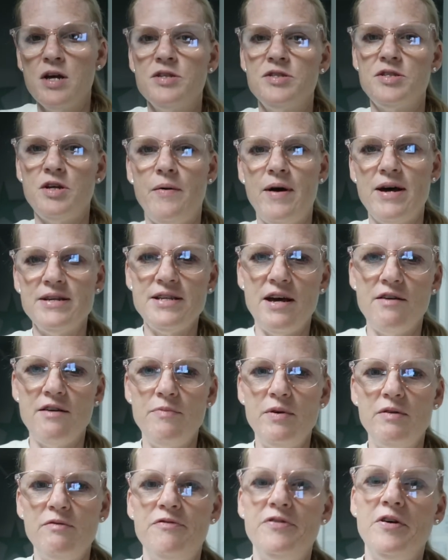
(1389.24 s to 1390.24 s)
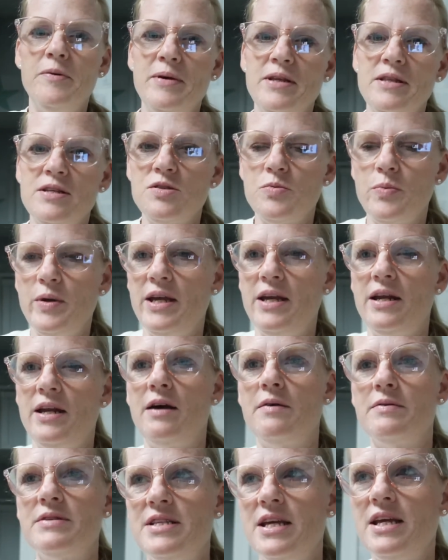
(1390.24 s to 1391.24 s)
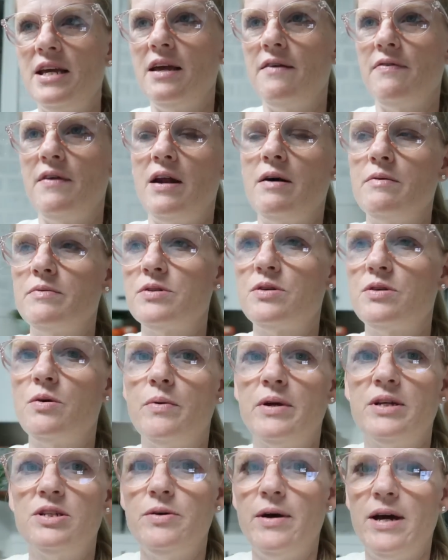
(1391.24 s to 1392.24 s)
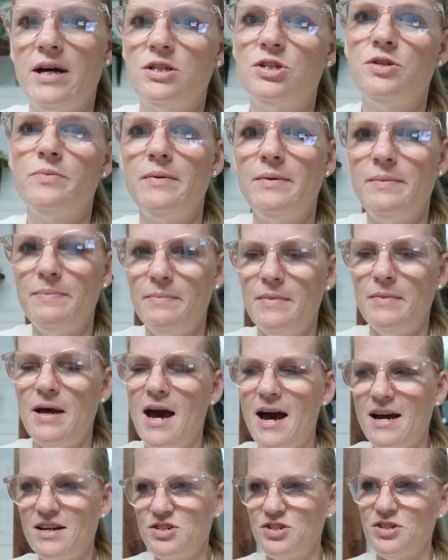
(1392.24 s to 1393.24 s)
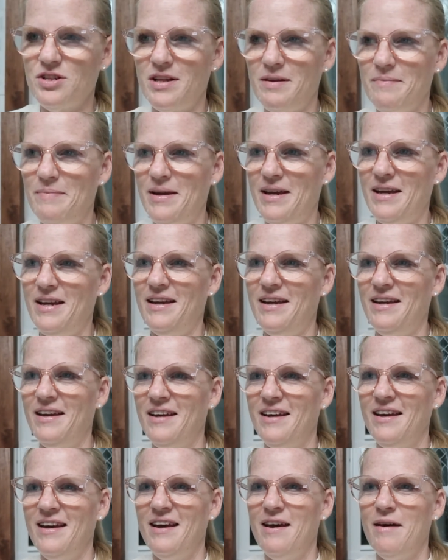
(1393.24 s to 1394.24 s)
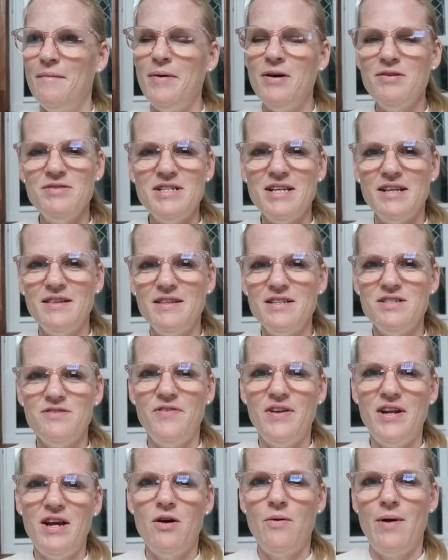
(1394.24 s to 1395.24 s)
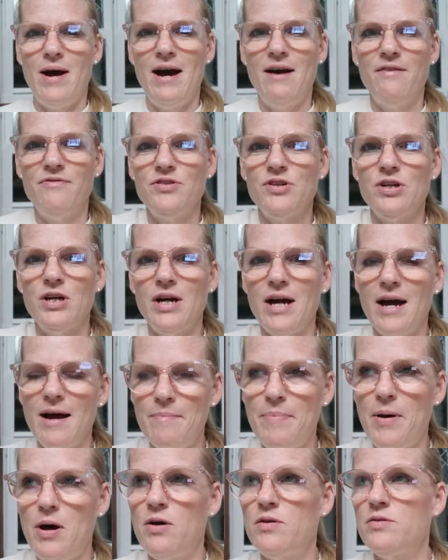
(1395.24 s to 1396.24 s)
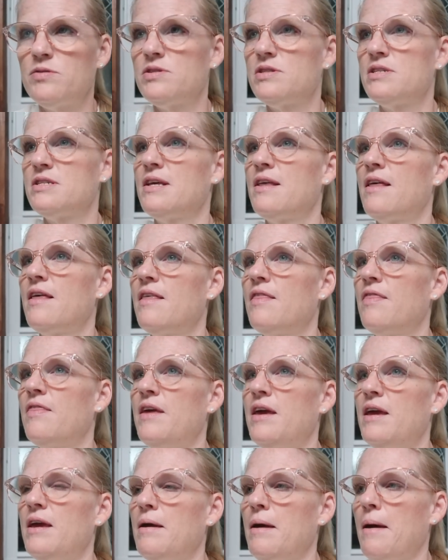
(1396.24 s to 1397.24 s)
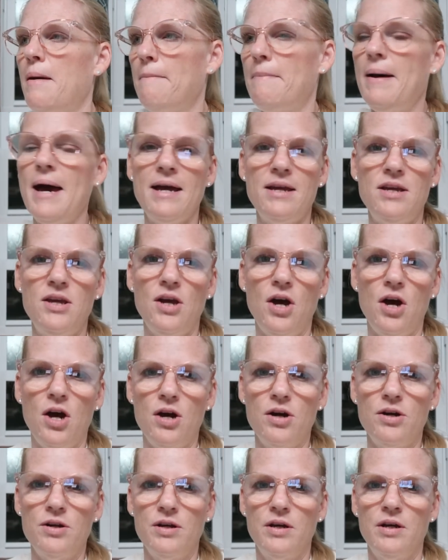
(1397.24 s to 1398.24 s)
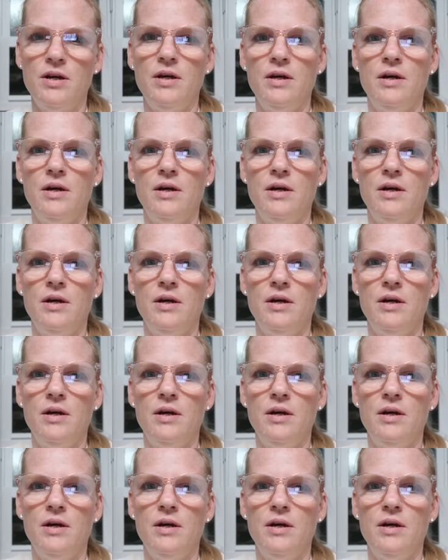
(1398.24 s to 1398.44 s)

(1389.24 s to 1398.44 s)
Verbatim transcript: So as I've been filming this weekend, I was thinking that I was going to actually actually be posting this video after I post the backyard